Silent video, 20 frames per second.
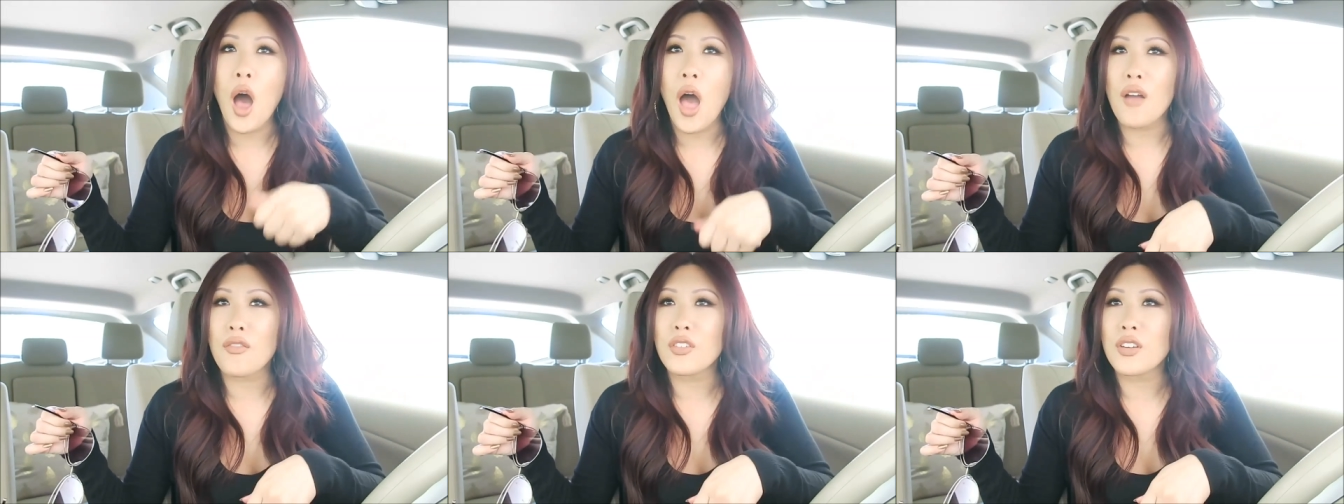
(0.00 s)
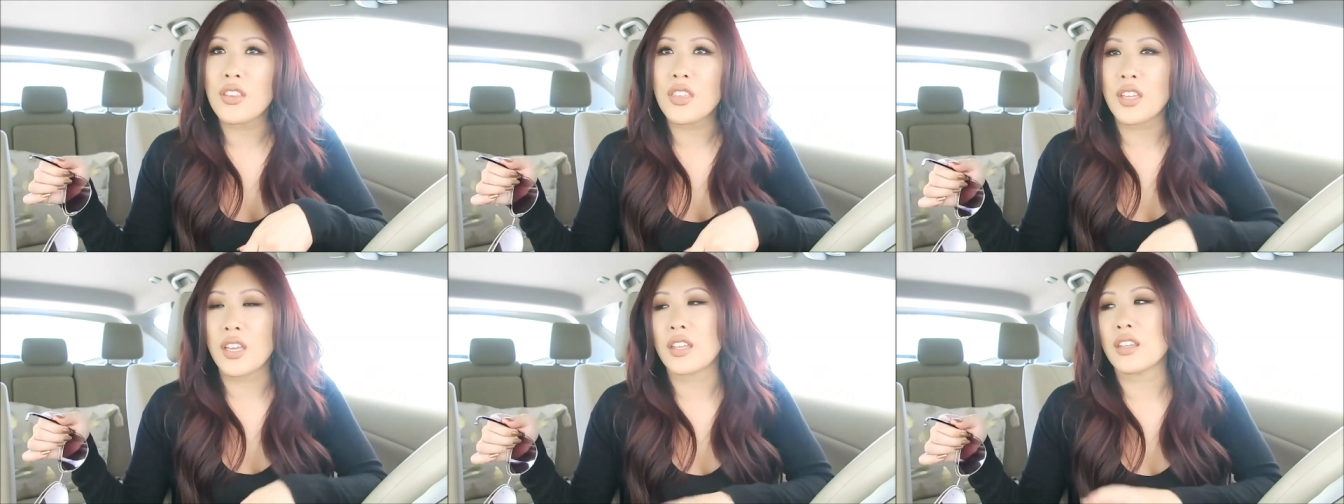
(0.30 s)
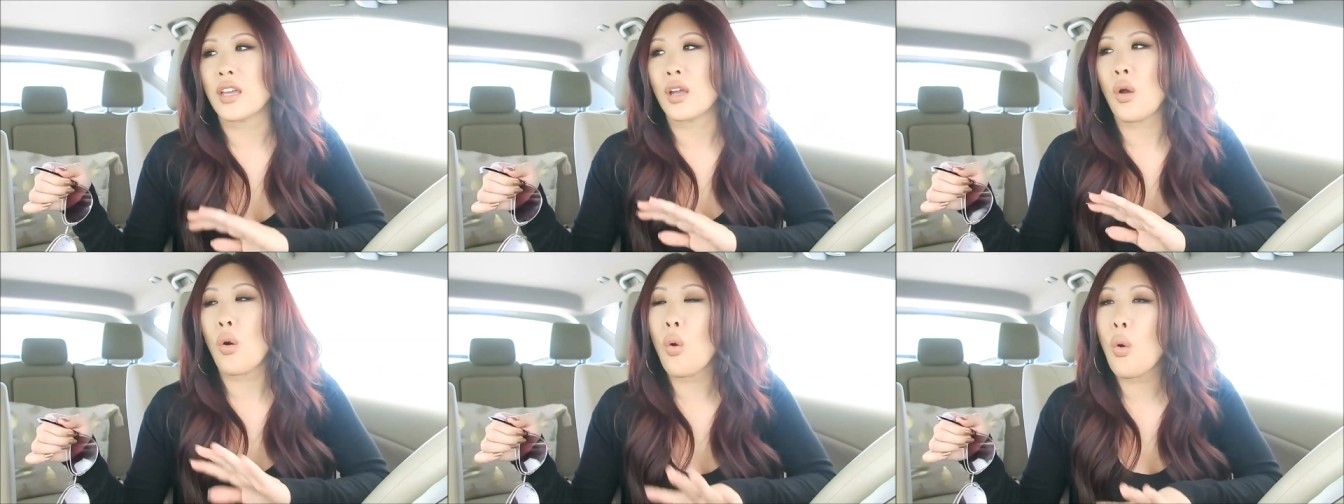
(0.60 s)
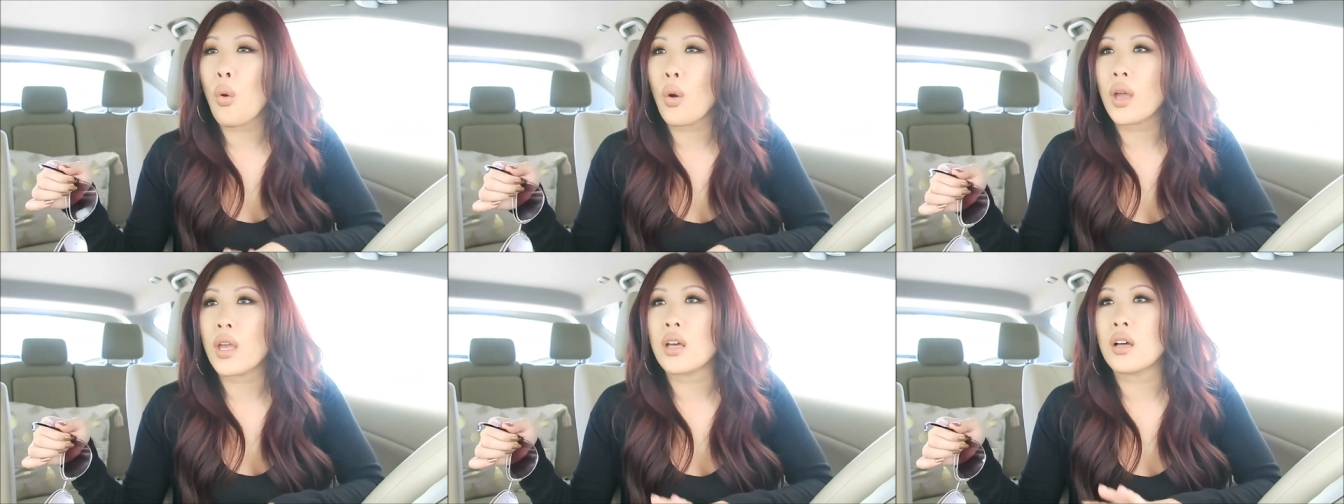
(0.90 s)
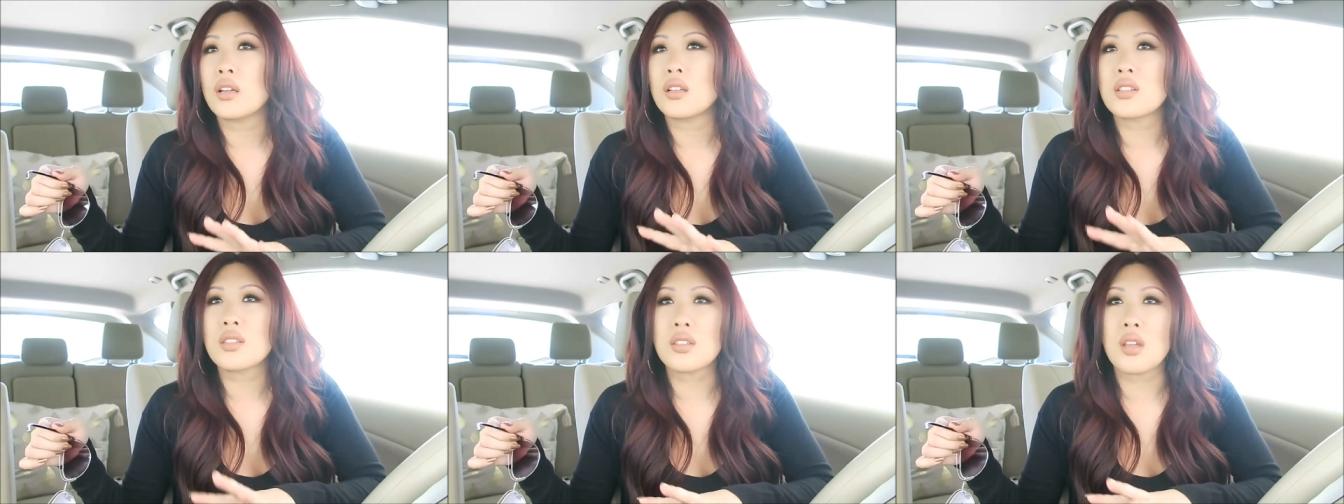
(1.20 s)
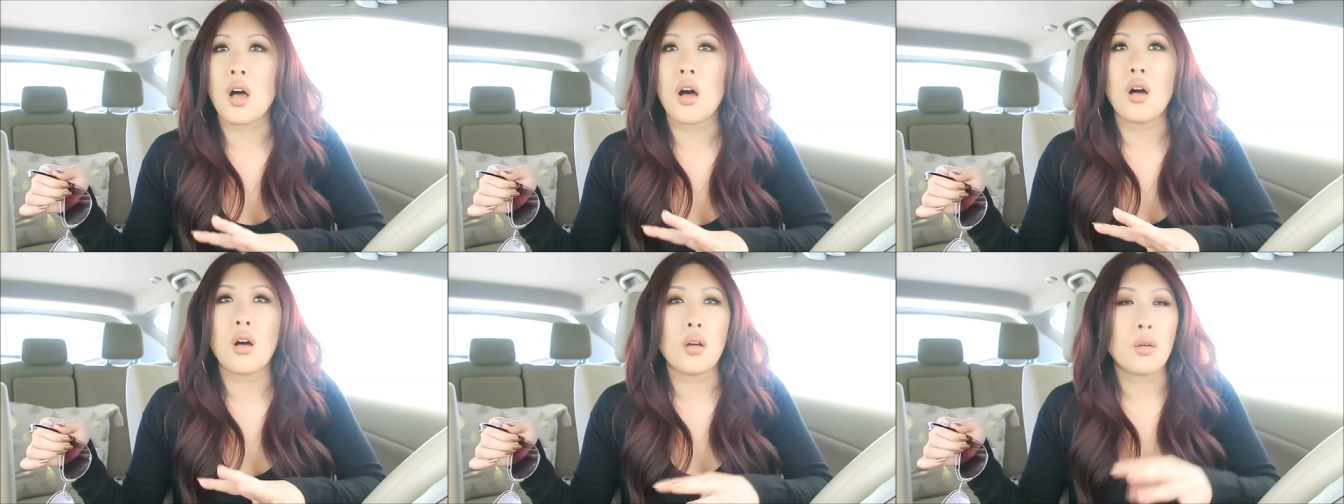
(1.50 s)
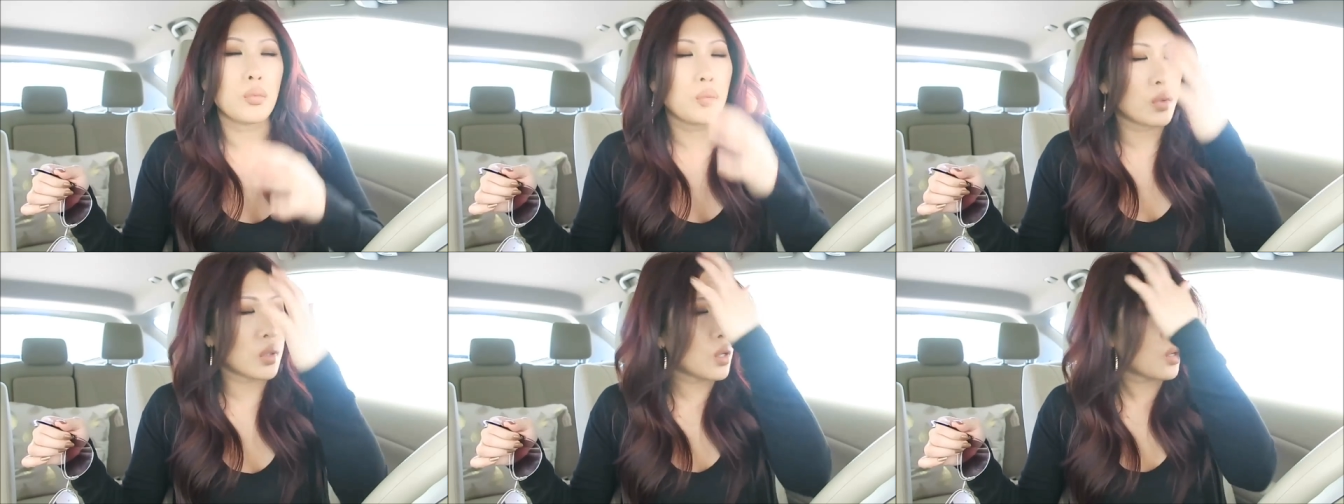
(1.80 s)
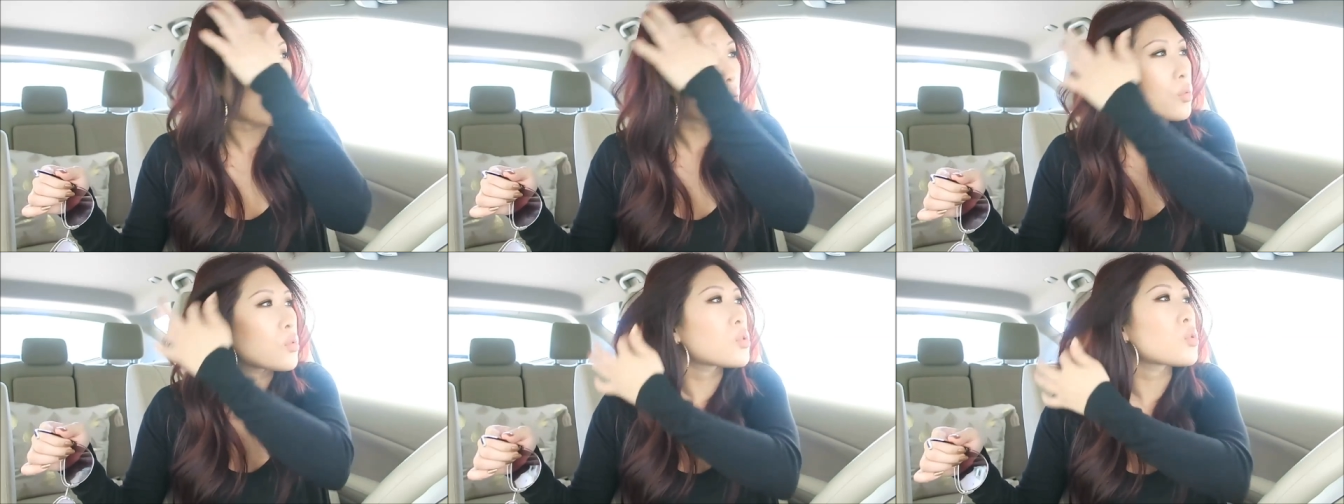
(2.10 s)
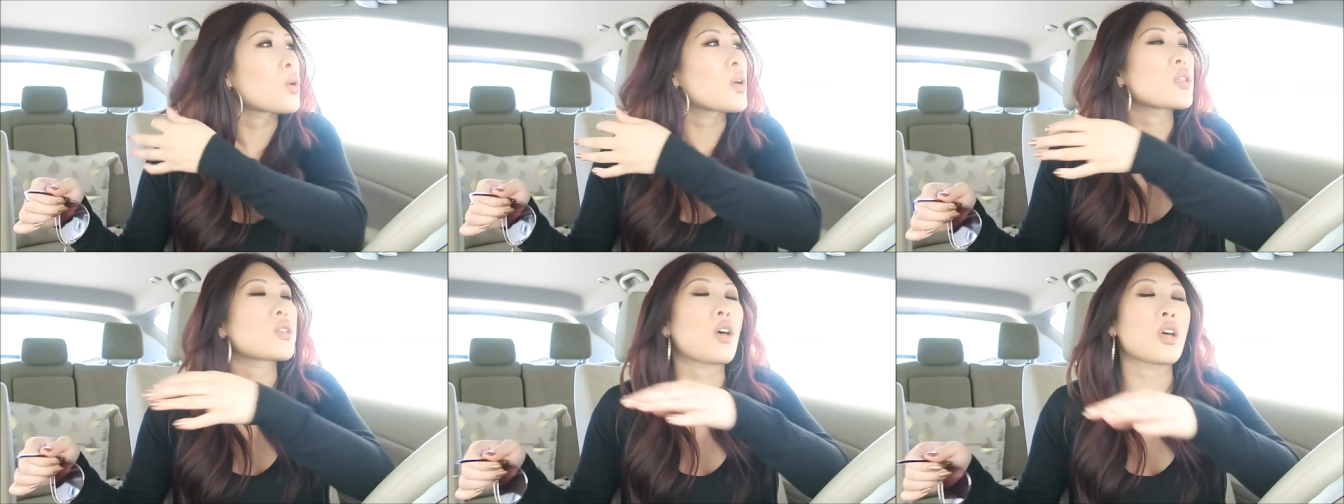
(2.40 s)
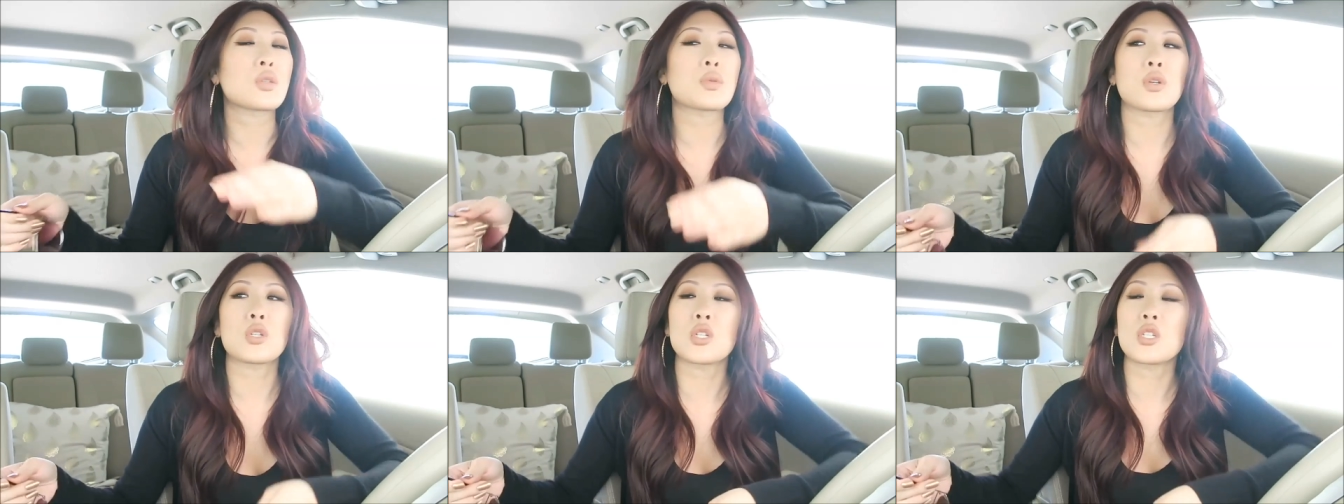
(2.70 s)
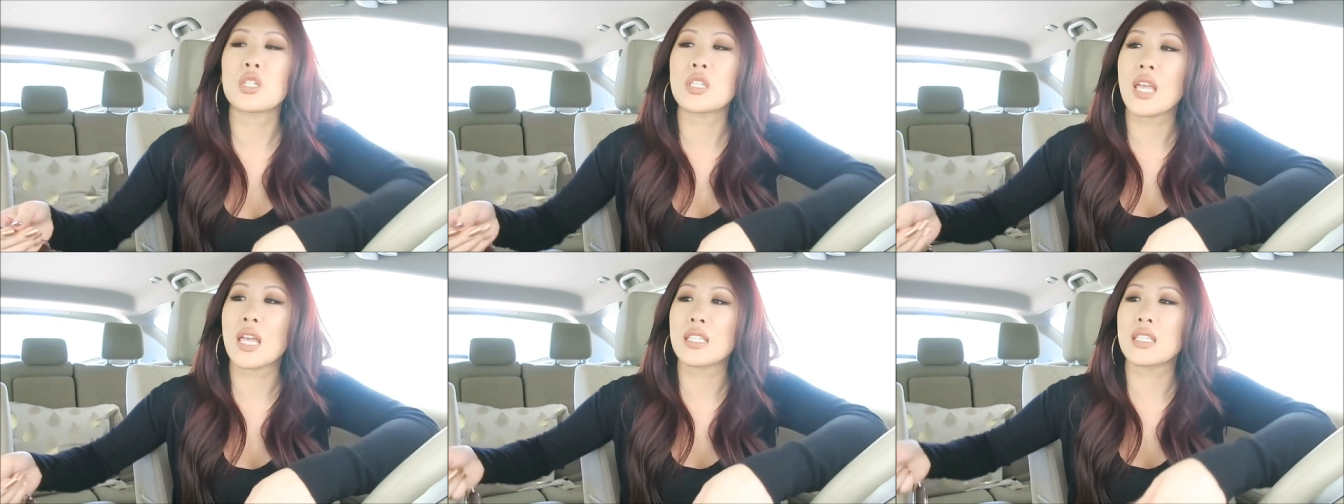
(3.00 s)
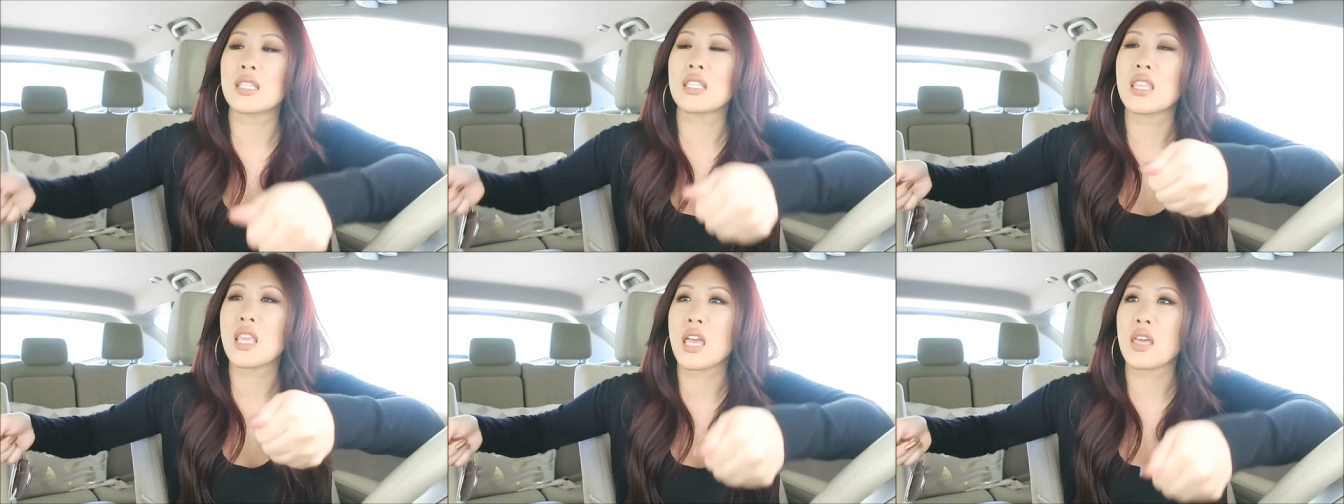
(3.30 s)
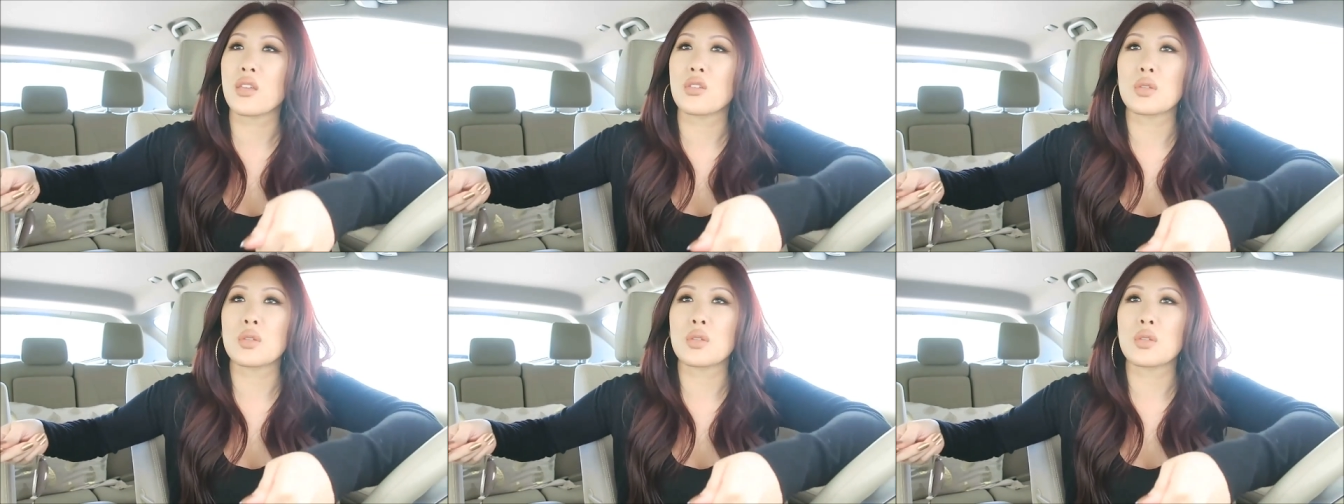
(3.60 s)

everything in like oil, salt, you know, soy sauce, but she just has this thing.